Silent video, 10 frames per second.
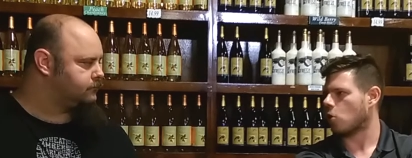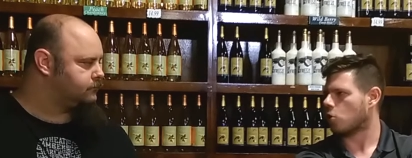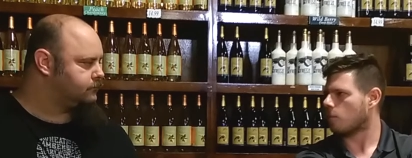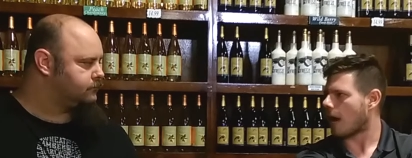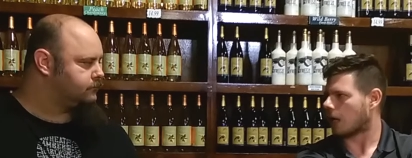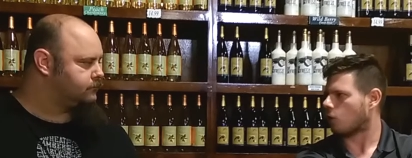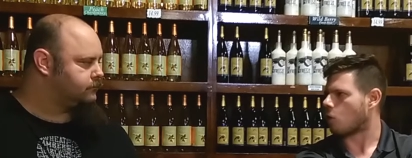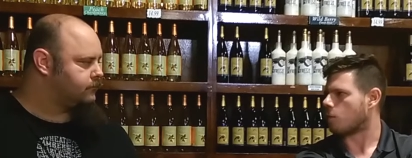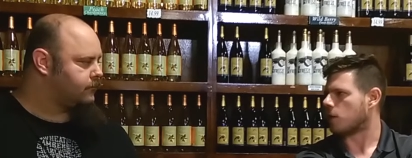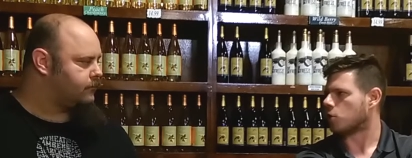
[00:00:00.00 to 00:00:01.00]
Speaker 1: you know your
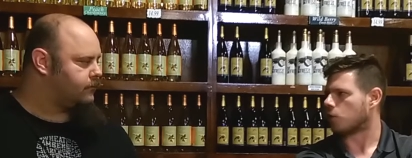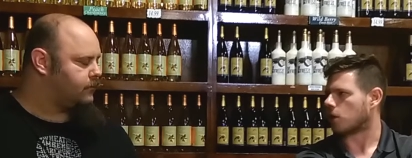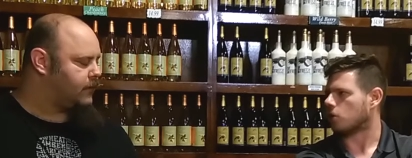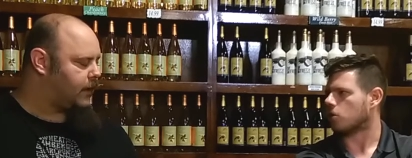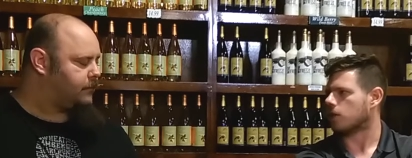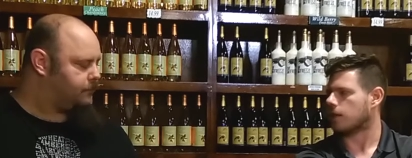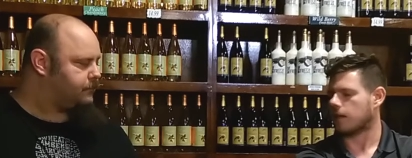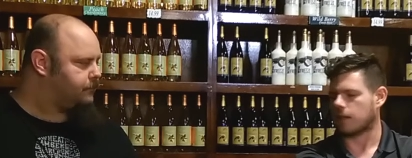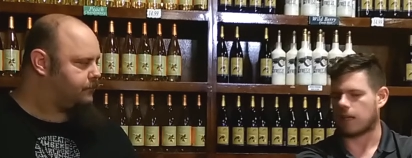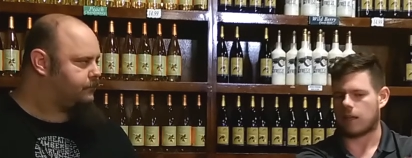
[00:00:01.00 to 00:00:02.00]
macro beer drinkers
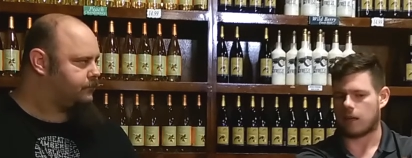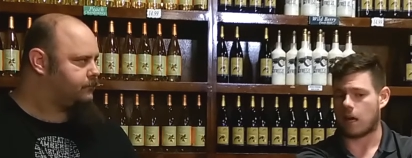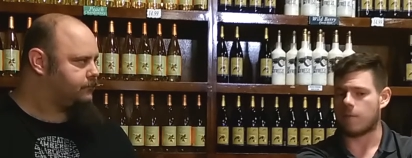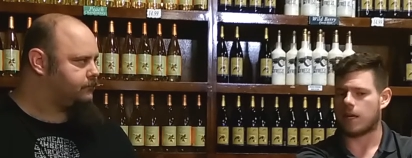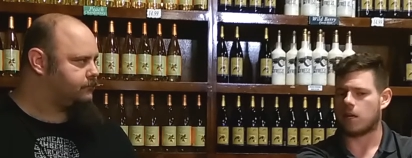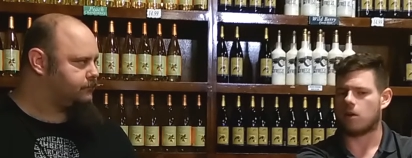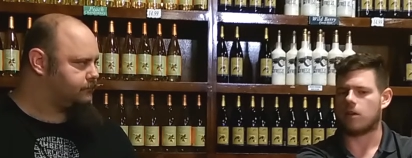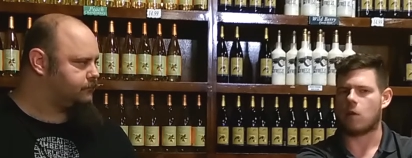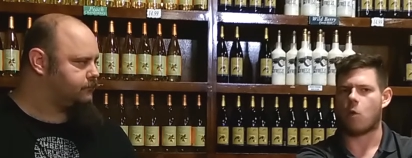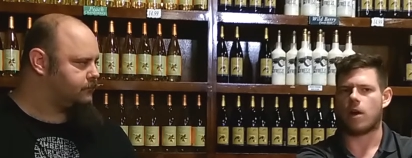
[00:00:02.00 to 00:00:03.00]
and things like that that come in
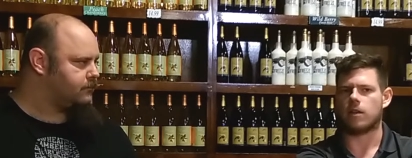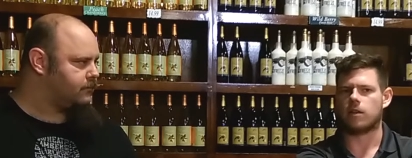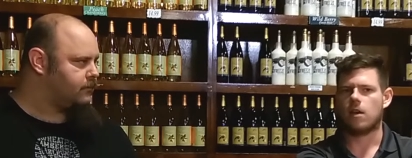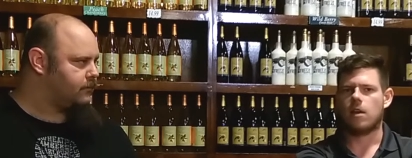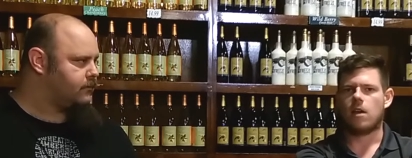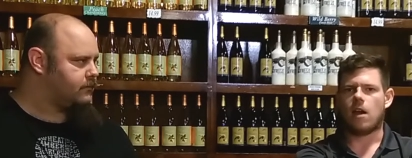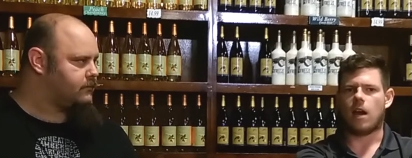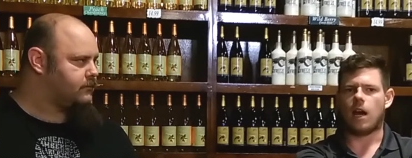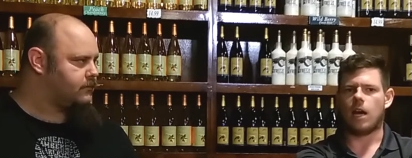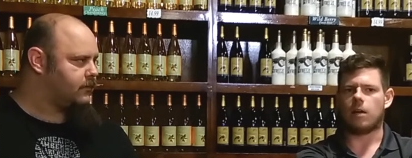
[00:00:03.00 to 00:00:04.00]
here and they want
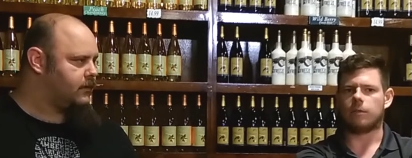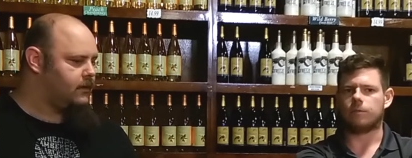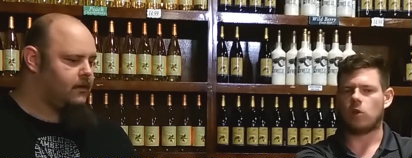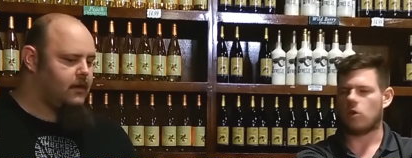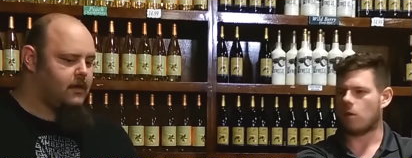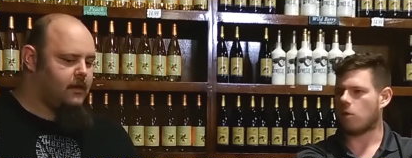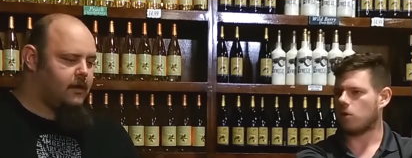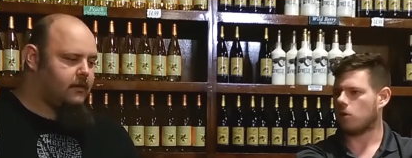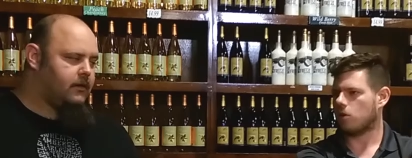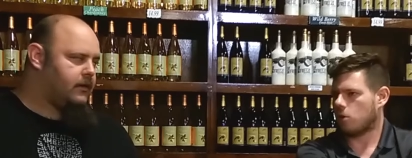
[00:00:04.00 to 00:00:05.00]
um, you know, they
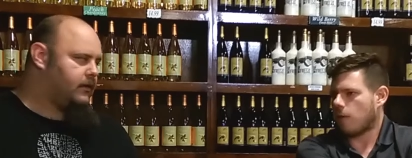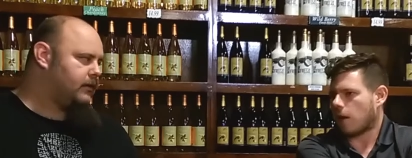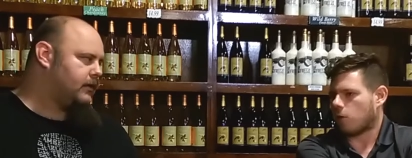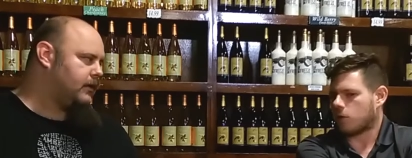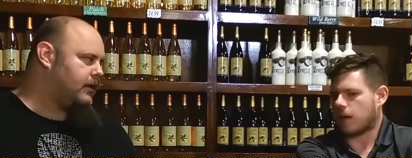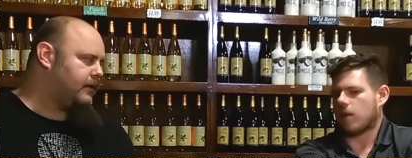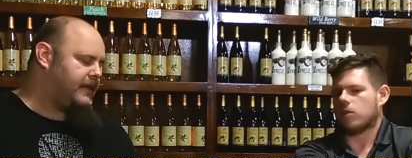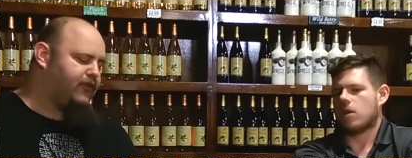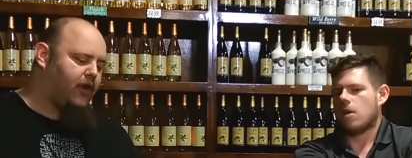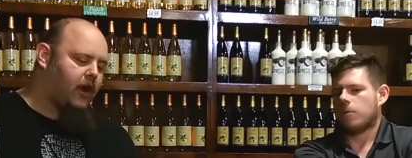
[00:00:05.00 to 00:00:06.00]
want your, your macro
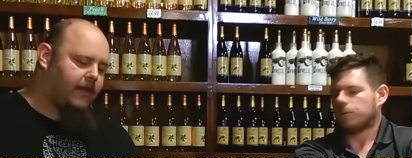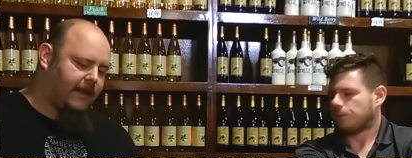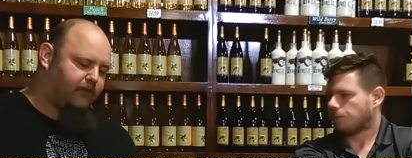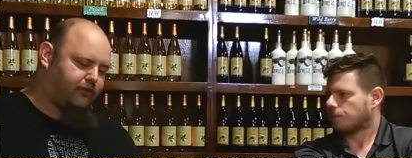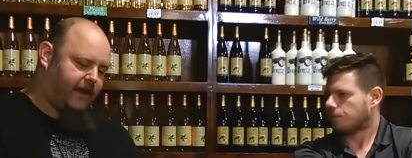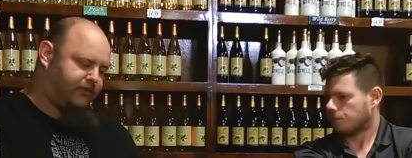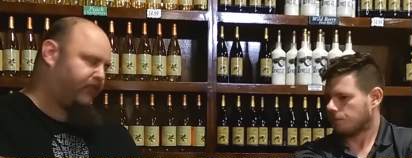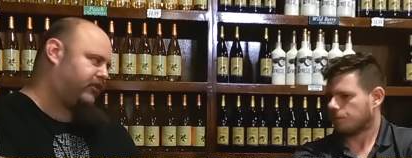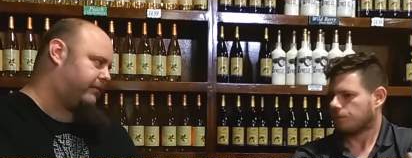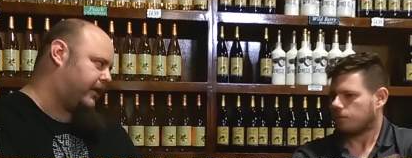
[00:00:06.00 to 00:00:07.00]
style. These
Speaker 2: are like a
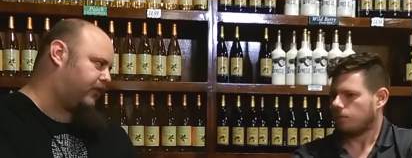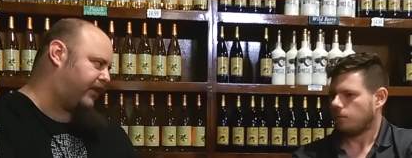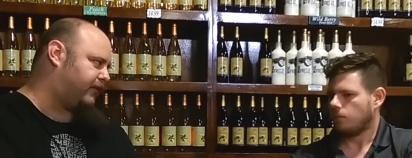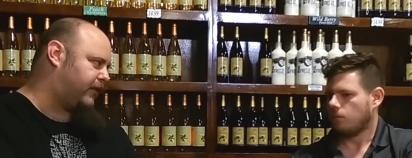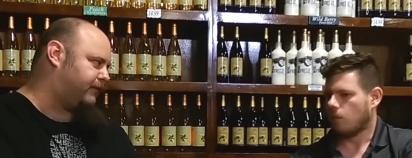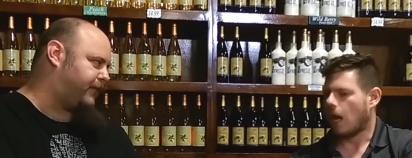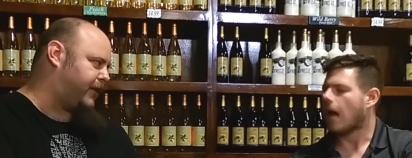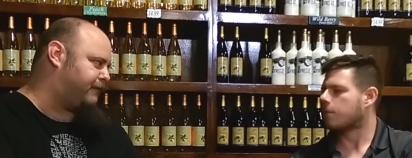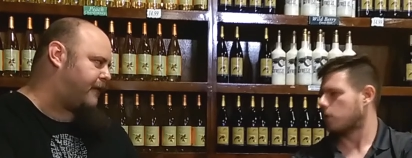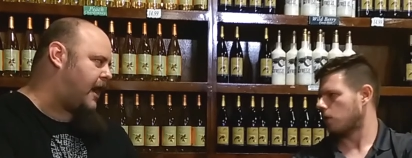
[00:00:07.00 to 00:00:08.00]
transition beers, like
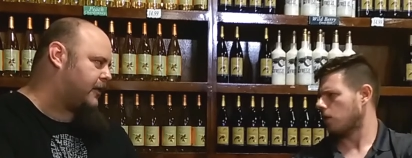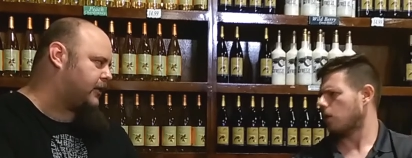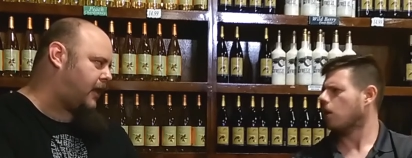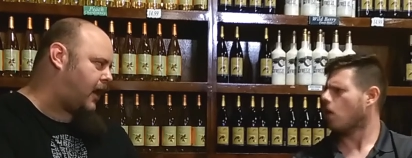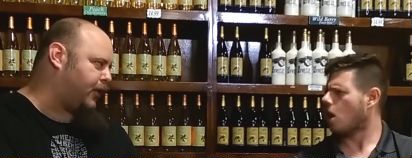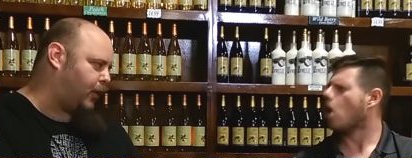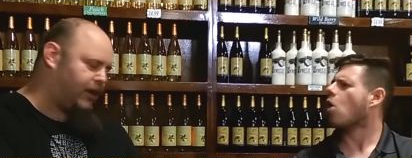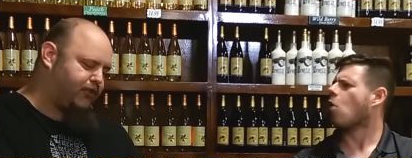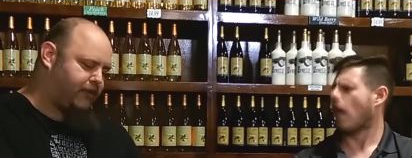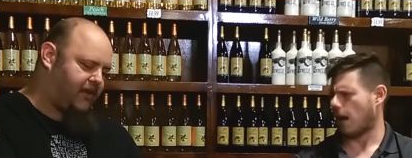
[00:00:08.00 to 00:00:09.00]
for your father-in-law who
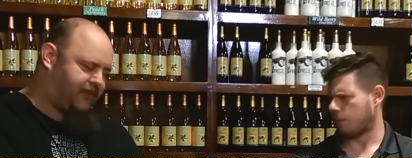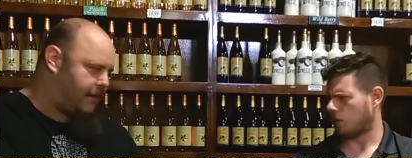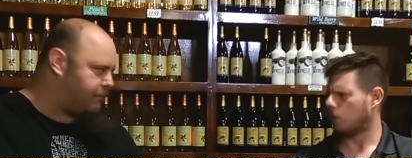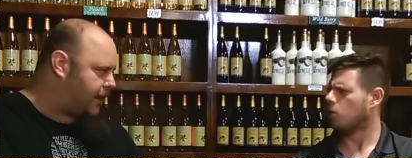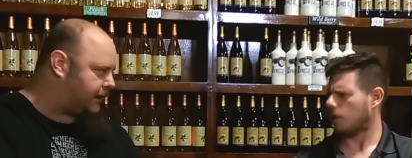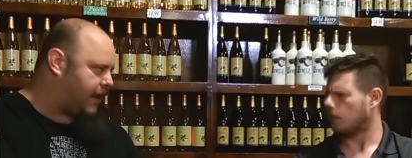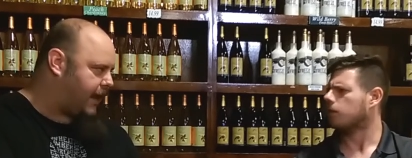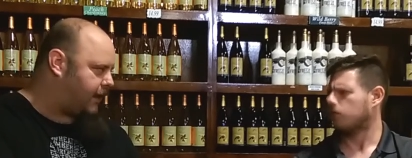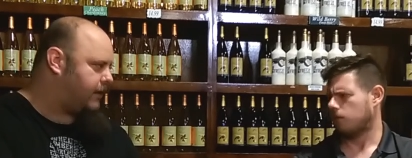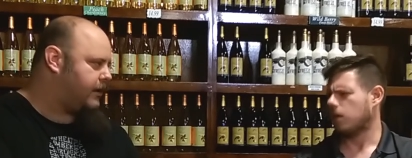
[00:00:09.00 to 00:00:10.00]
oh, only drinks absolutely. like Bud
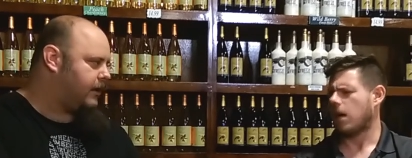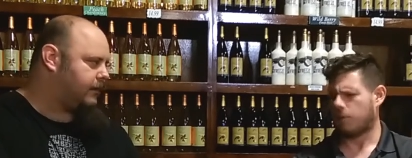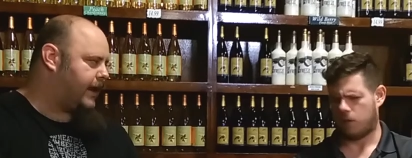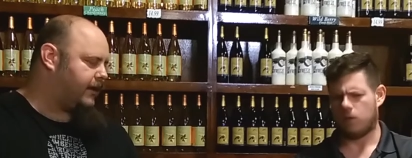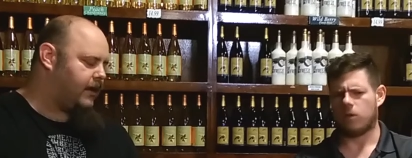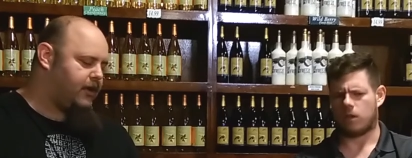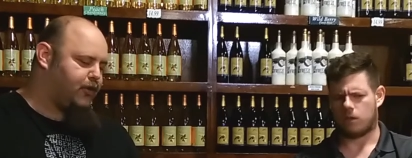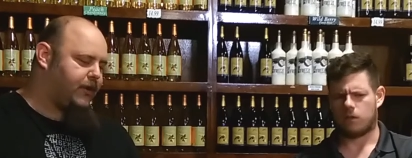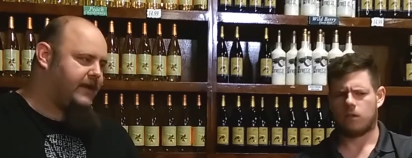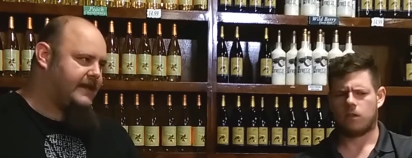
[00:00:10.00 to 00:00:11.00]
Light. Absolutely.
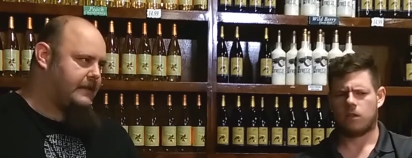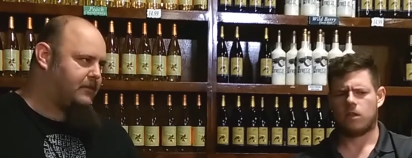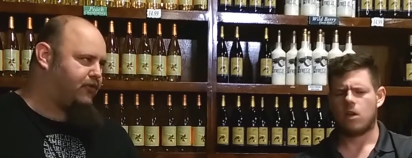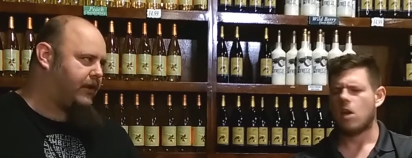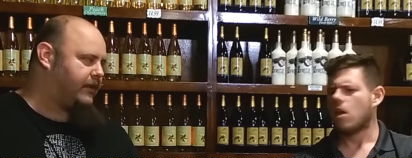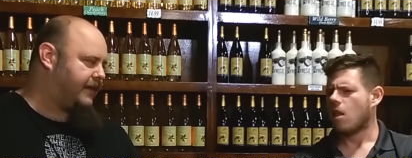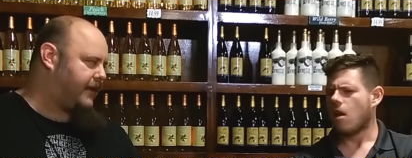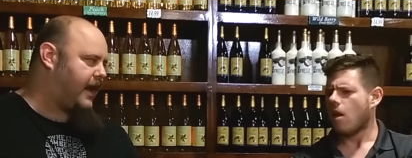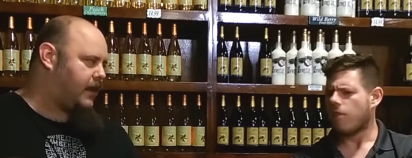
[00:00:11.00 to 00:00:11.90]
Like you can get them to drink like the